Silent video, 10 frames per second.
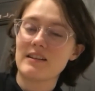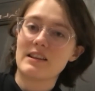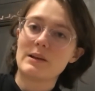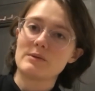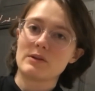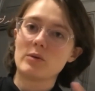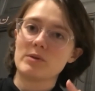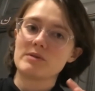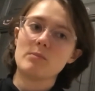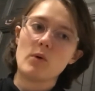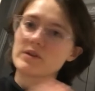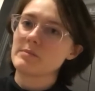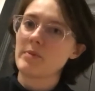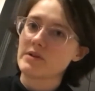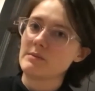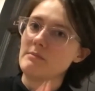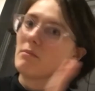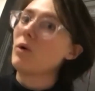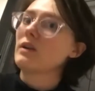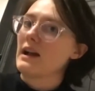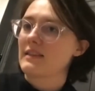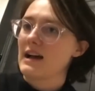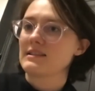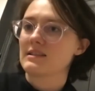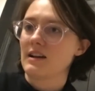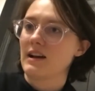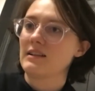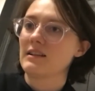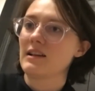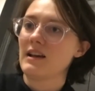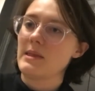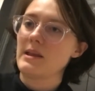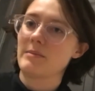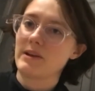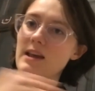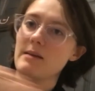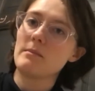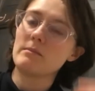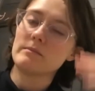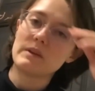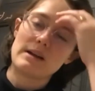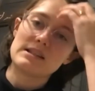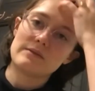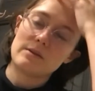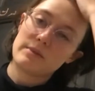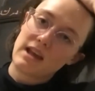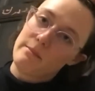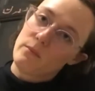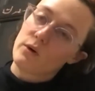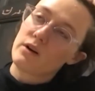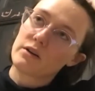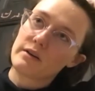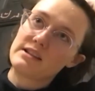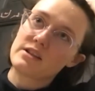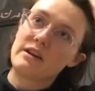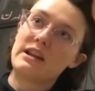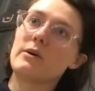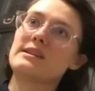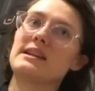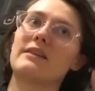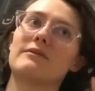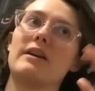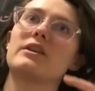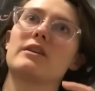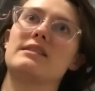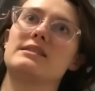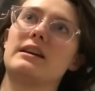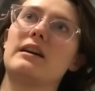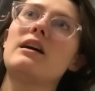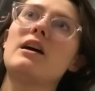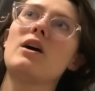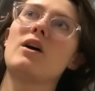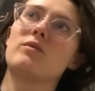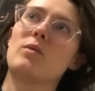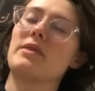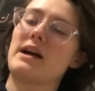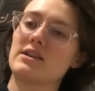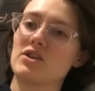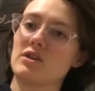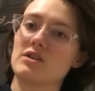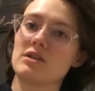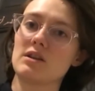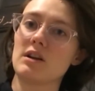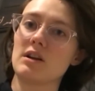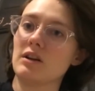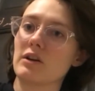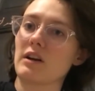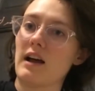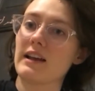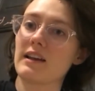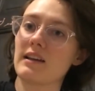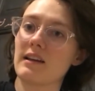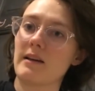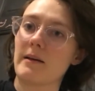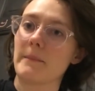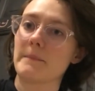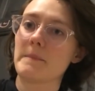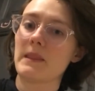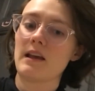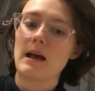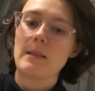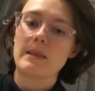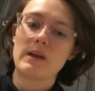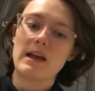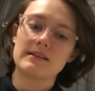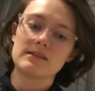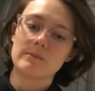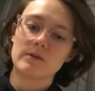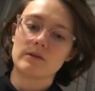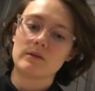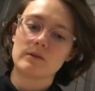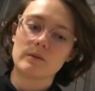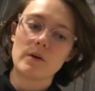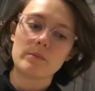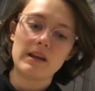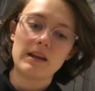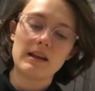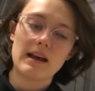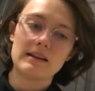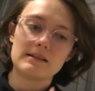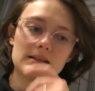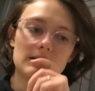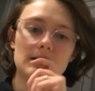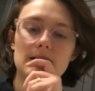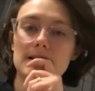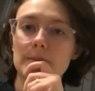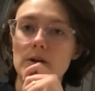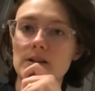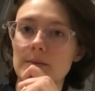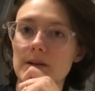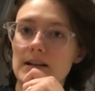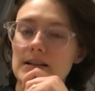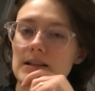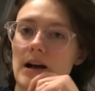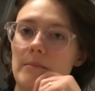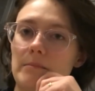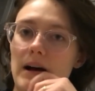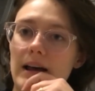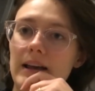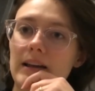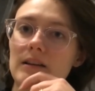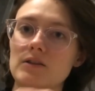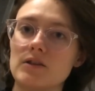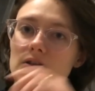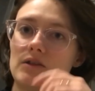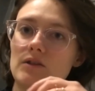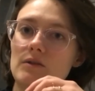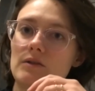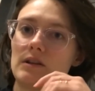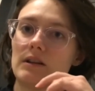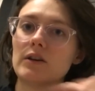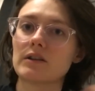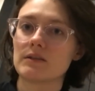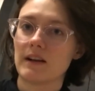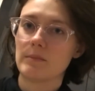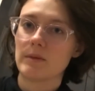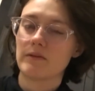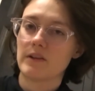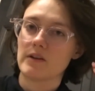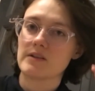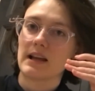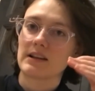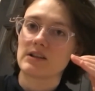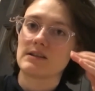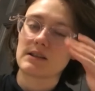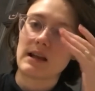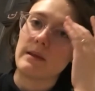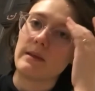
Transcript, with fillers: And I think it was almost more supposed to be more like that style. And then the rest of it became more concrete. So he always had a very good idea of what that should look like. And then we had Simon Ruby and some concept artists come by to do the look development for those sections.